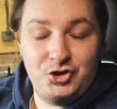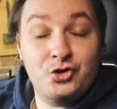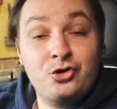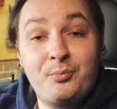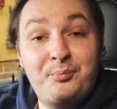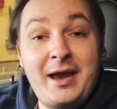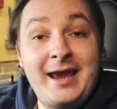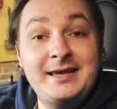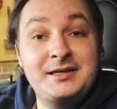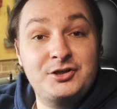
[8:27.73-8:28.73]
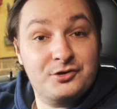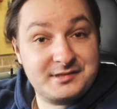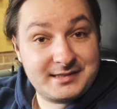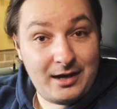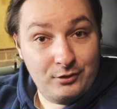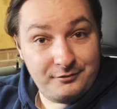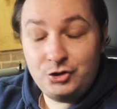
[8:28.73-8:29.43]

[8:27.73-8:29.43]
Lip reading: You're not paying yourself.